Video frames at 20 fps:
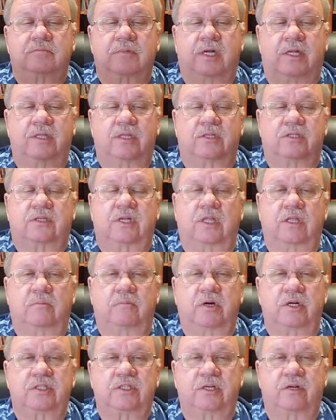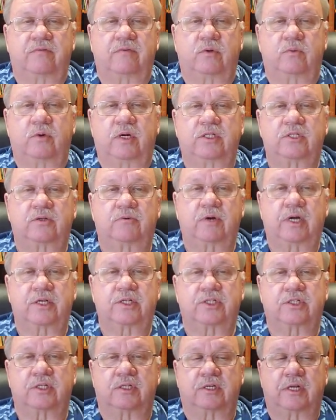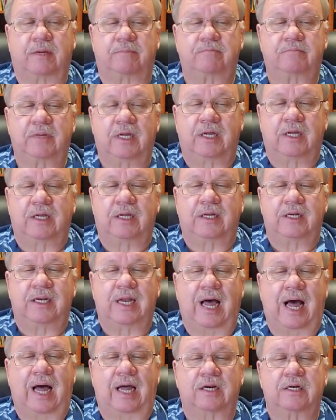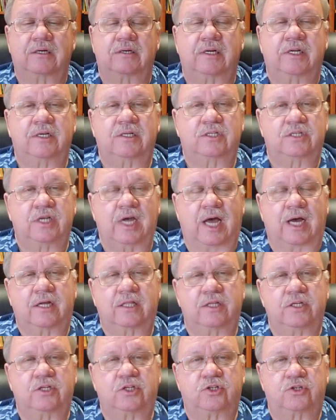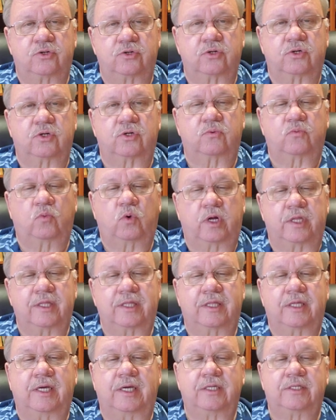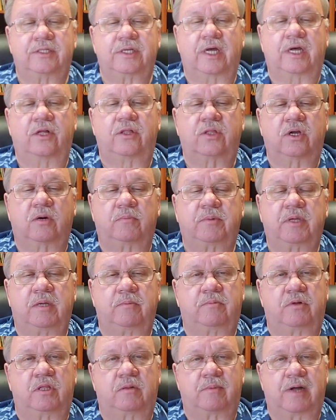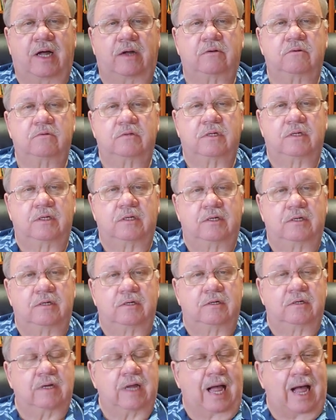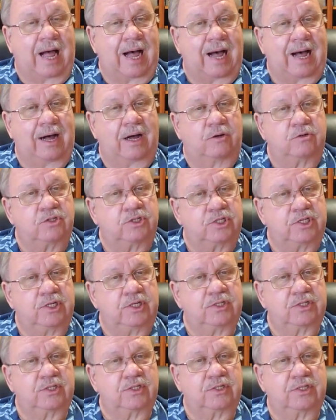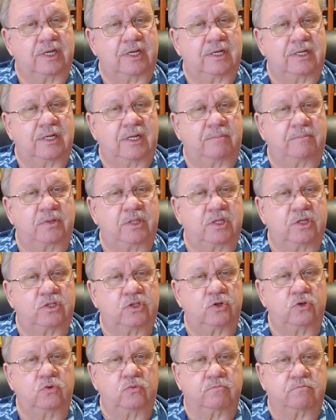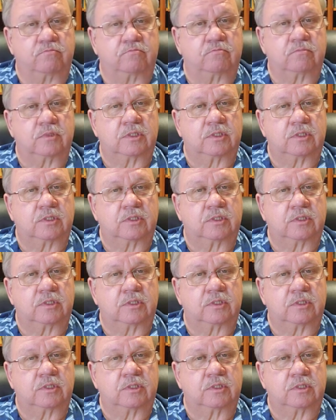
and the celebration of the resurrection. I'm not exactly sure what they tell their people about how Jesus ended up in the tomb.